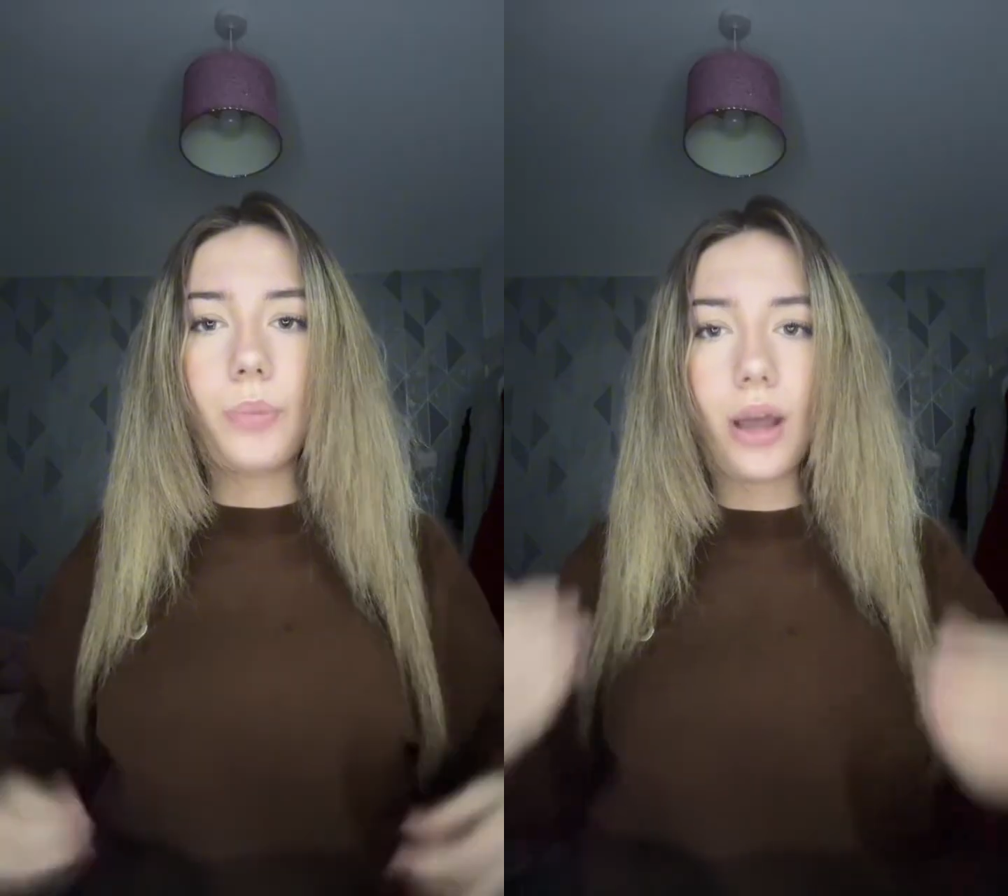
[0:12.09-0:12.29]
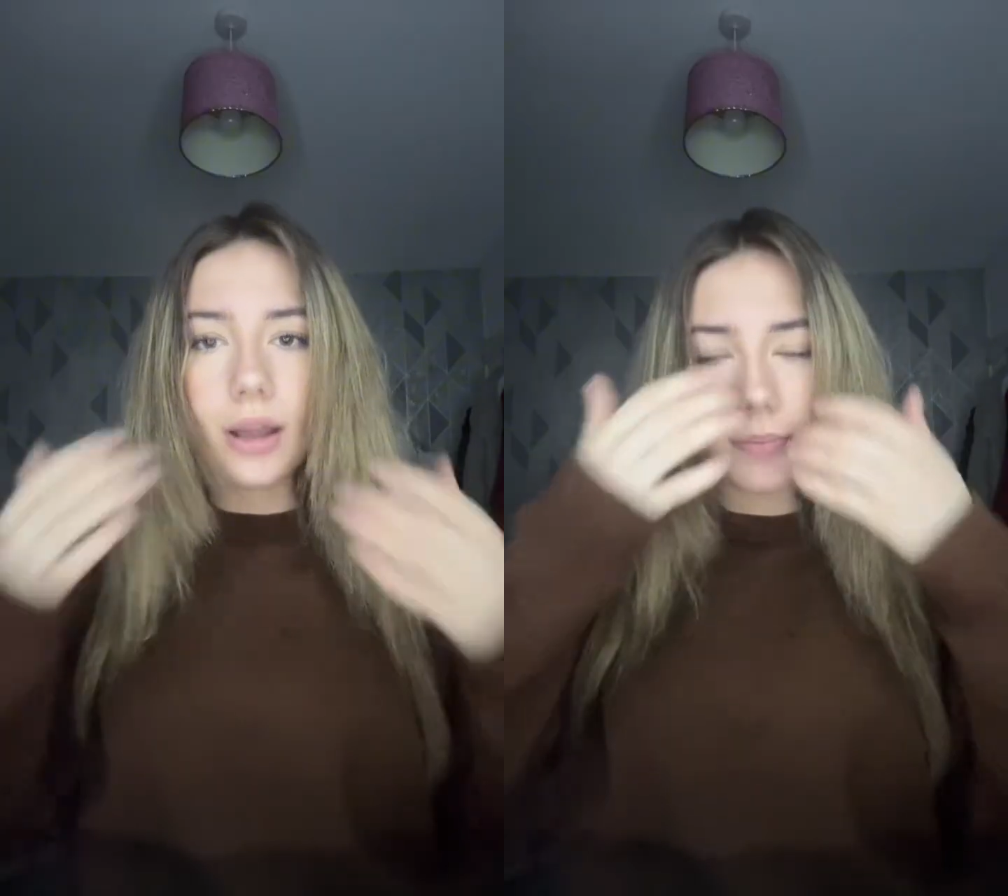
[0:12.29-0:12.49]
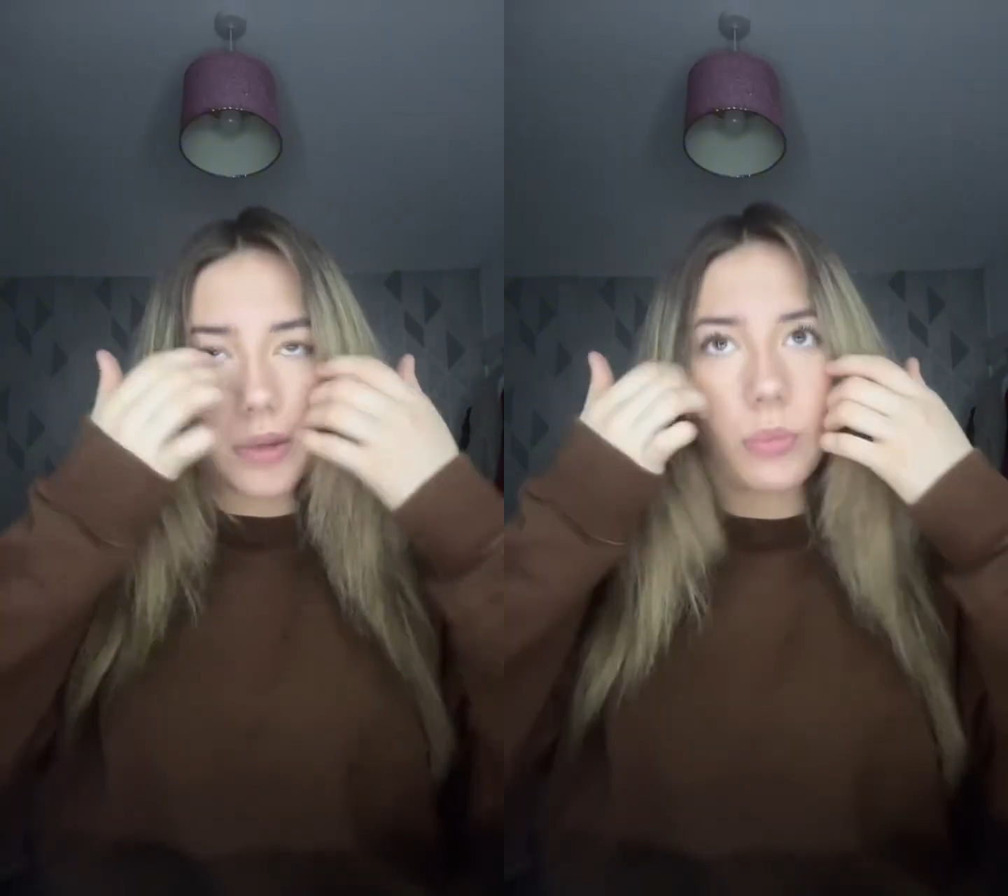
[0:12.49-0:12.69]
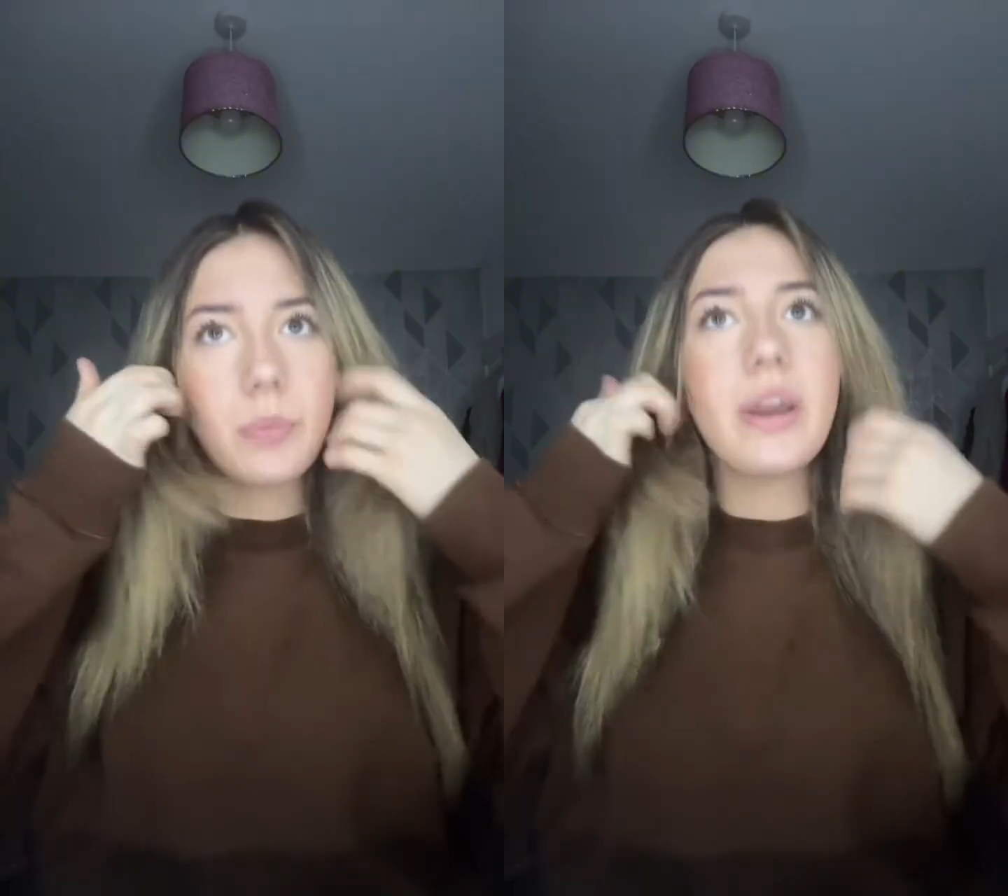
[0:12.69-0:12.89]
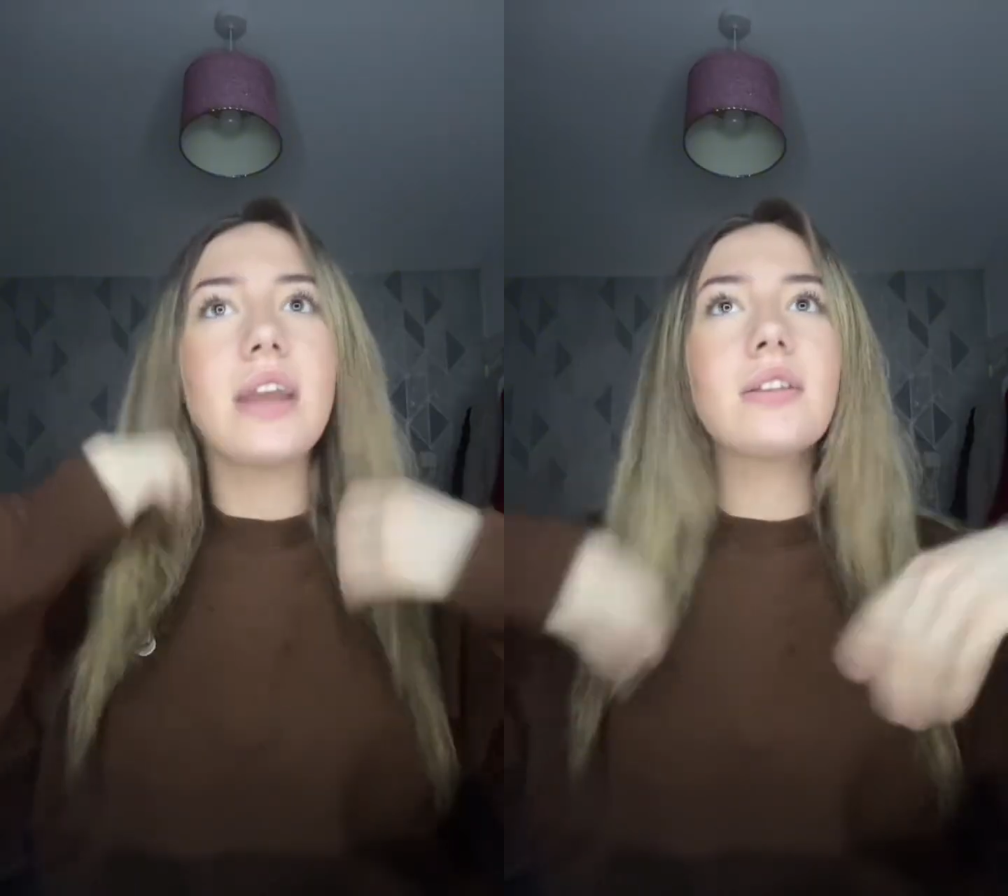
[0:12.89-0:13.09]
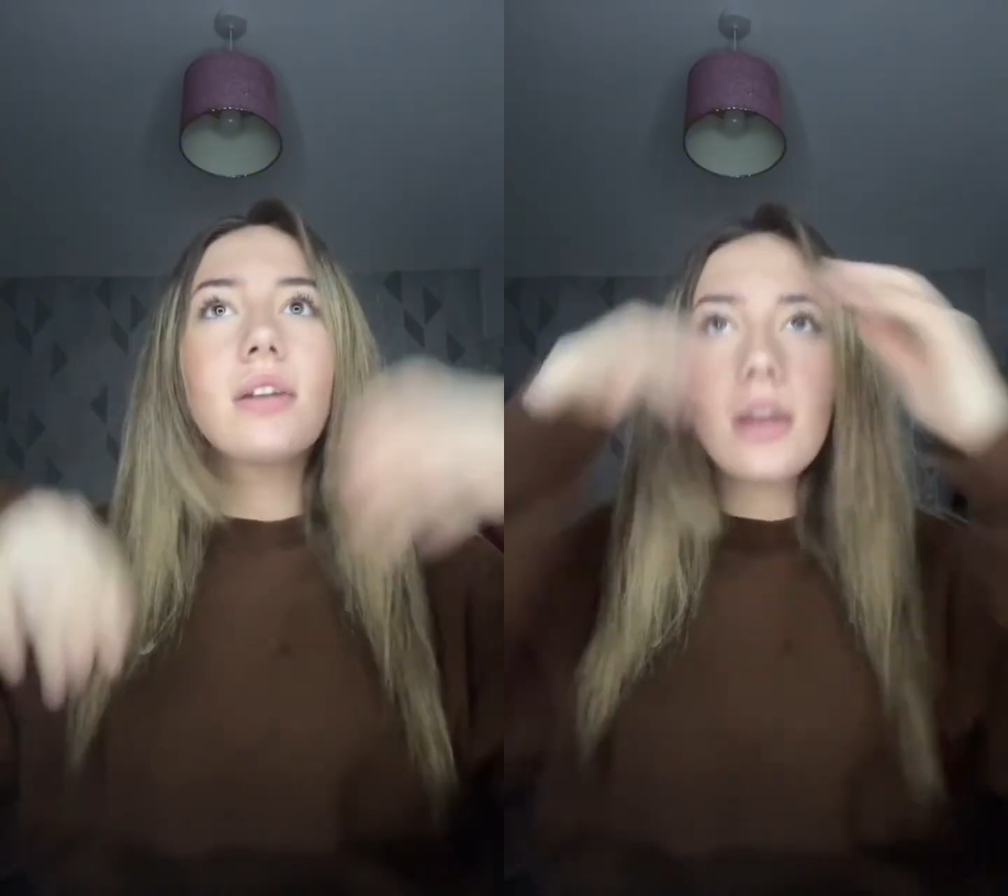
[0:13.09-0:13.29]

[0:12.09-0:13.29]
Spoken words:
but be prepared